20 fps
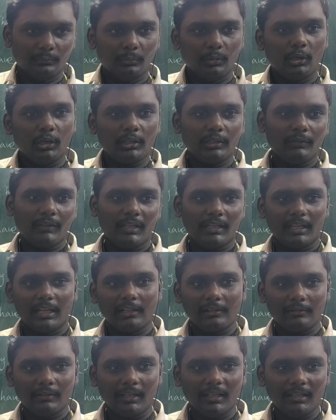Both we
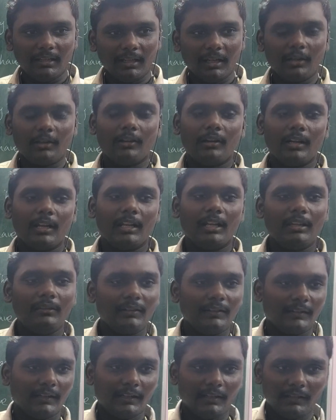calculate,
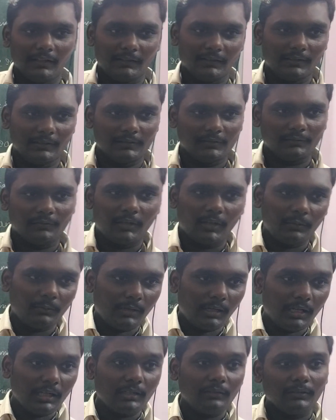accordingly we say the results
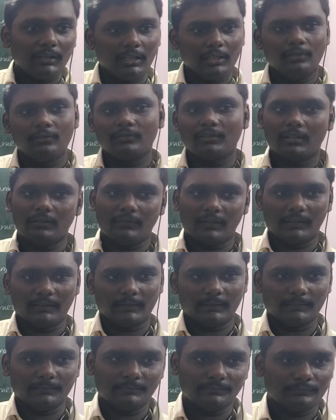for what values of
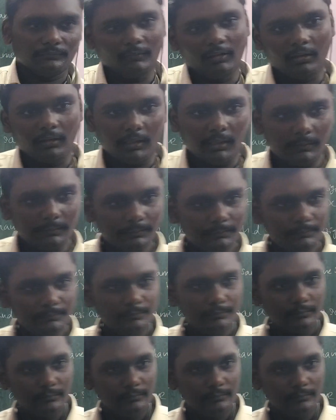x. Okay,